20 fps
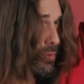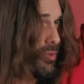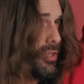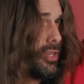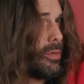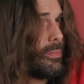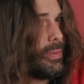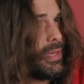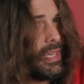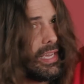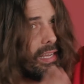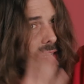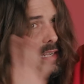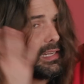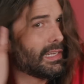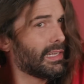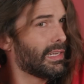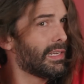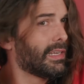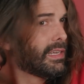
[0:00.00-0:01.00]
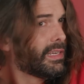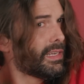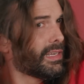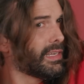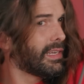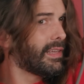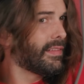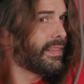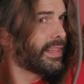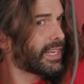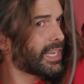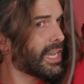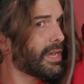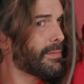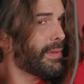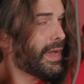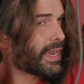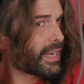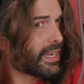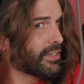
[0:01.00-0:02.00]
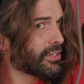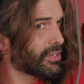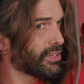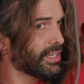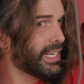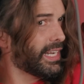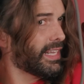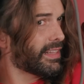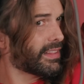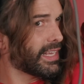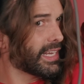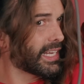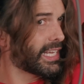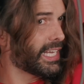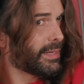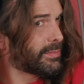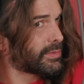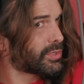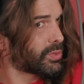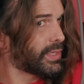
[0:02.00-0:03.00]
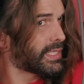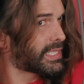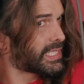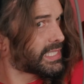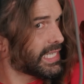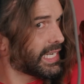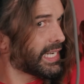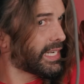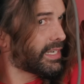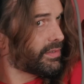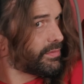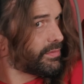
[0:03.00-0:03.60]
a little bit, and then come back underneath and keep twisting.